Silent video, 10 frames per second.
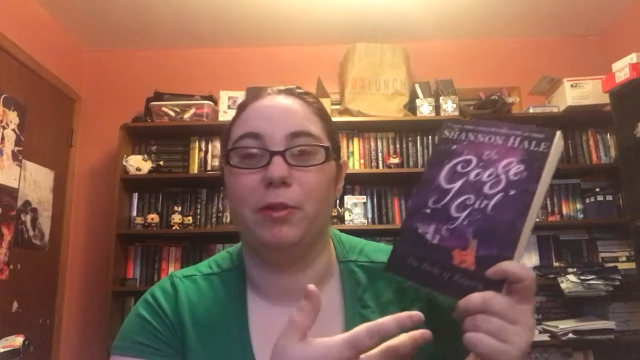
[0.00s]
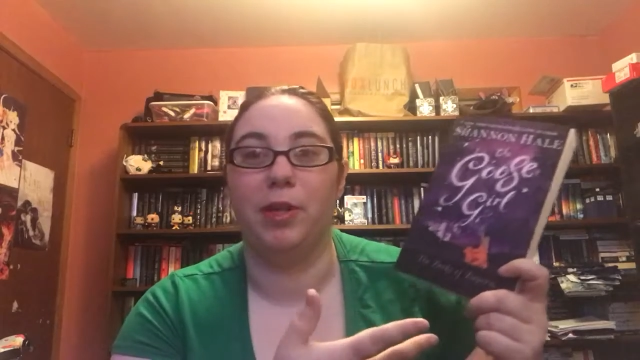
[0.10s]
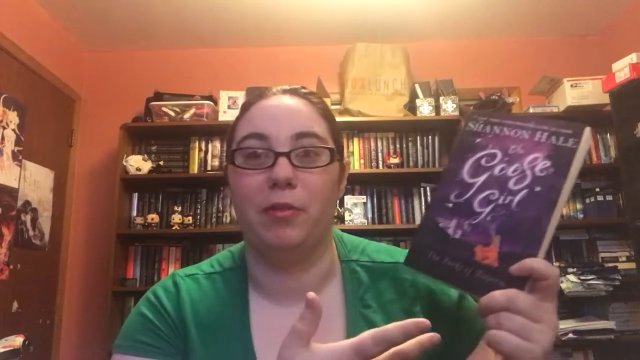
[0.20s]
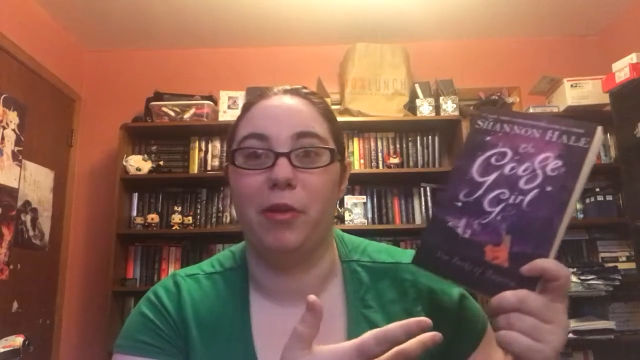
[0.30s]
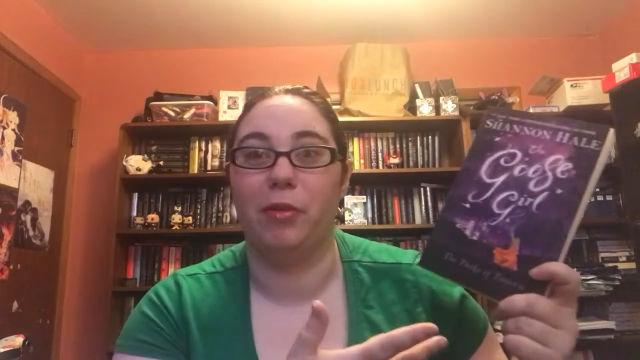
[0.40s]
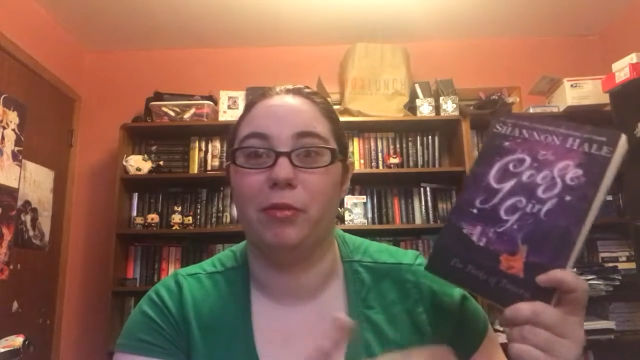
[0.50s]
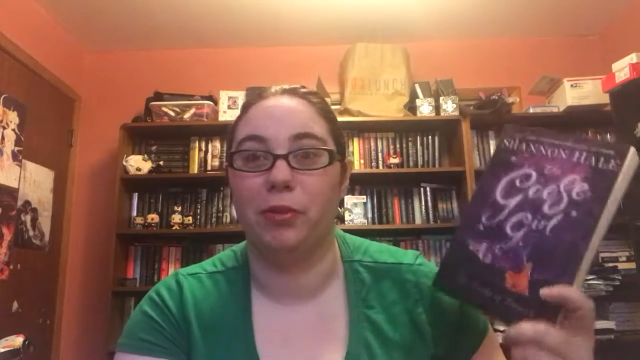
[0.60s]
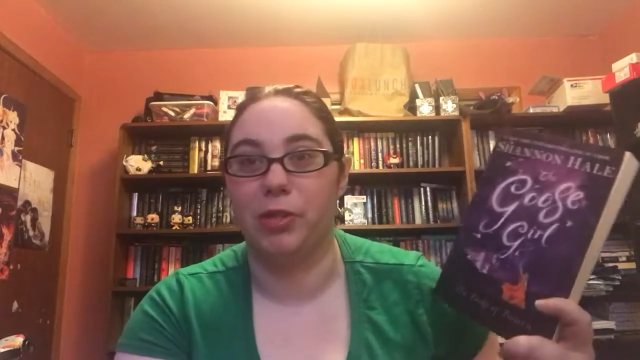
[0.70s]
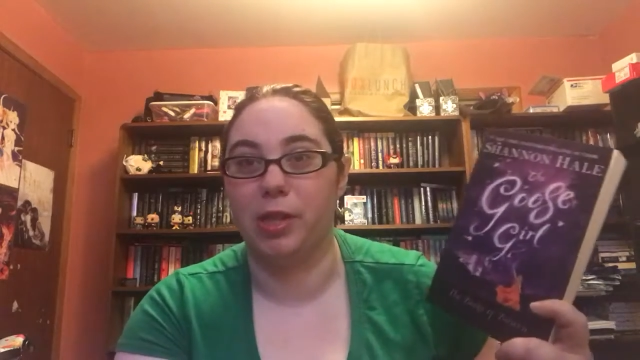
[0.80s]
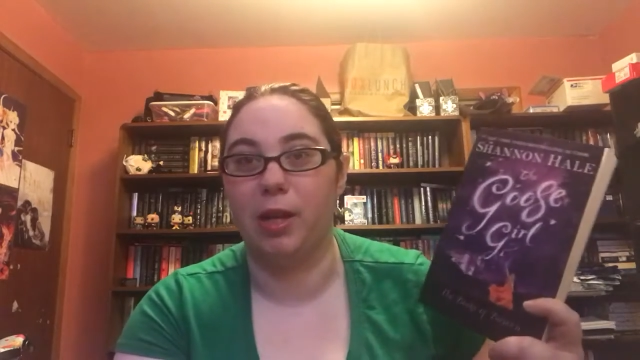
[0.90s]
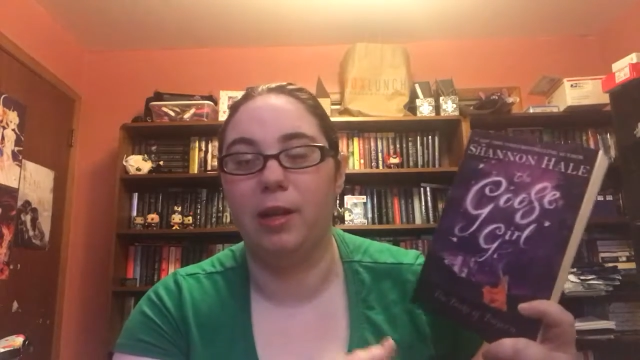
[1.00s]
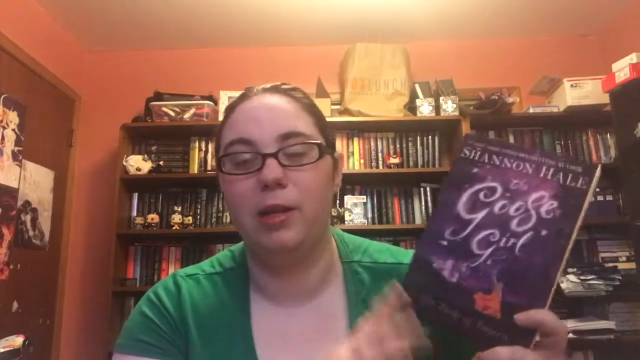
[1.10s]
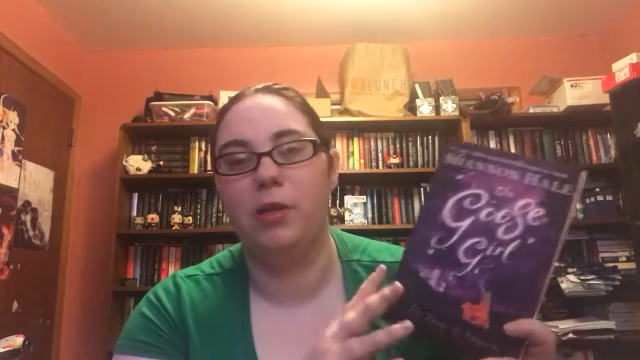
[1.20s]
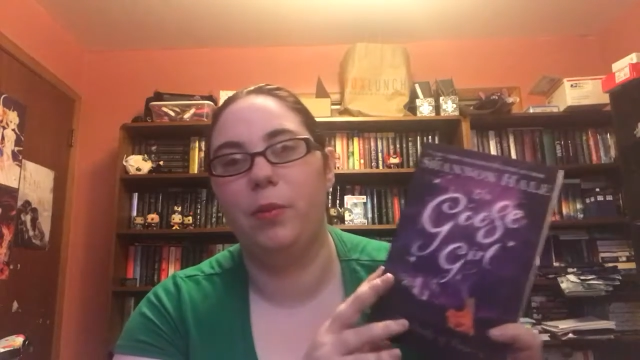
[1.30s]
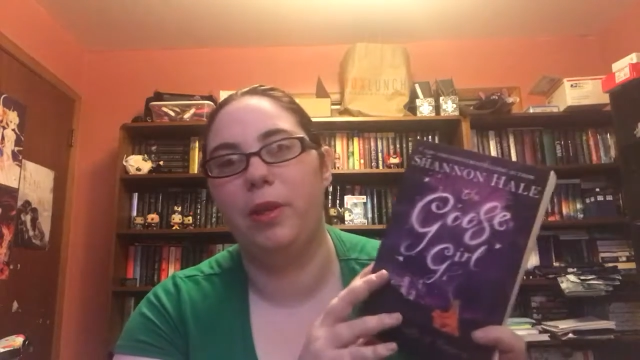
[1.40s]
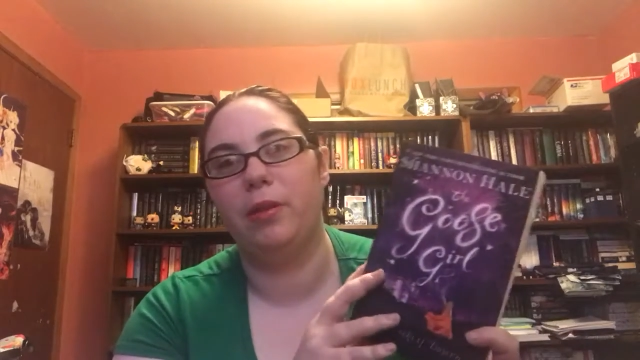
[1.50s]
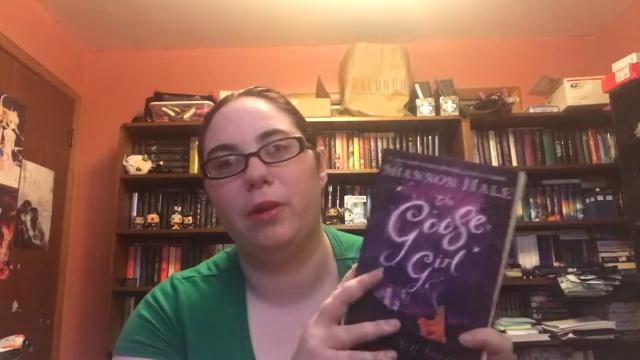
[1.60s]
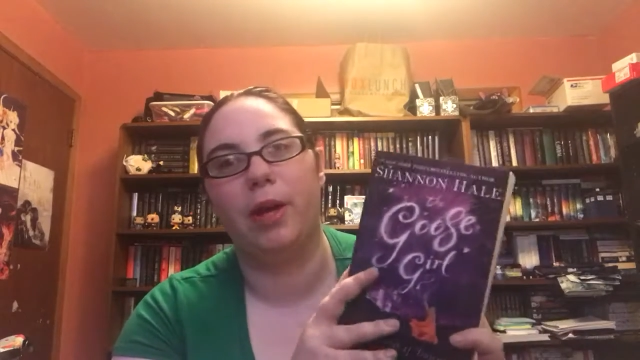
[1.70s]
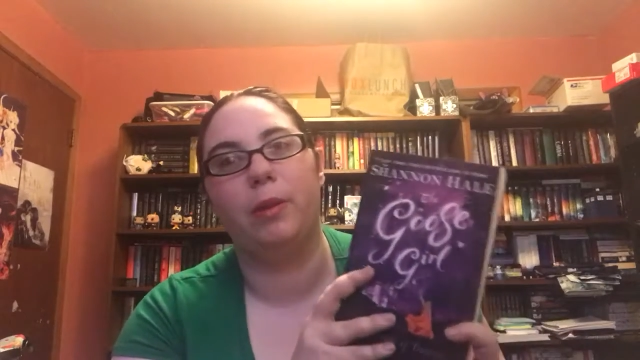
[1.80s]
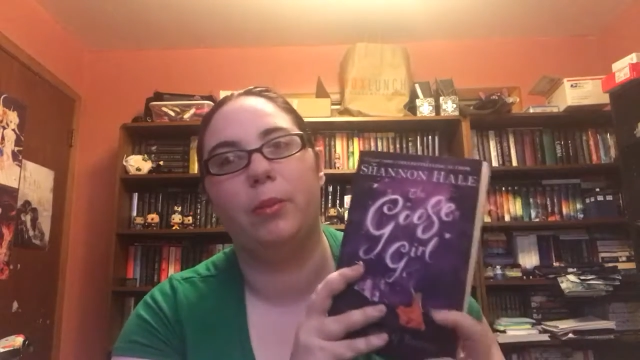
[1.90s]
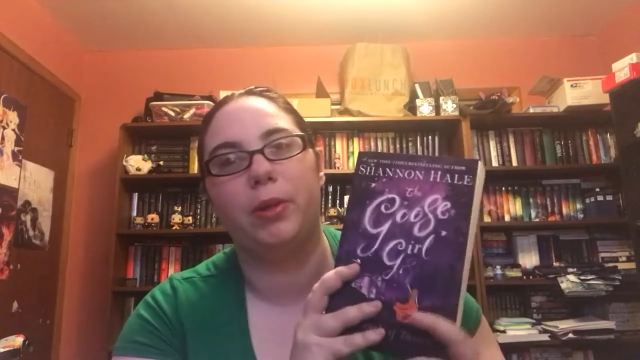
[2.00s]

in favor of her son to be the crown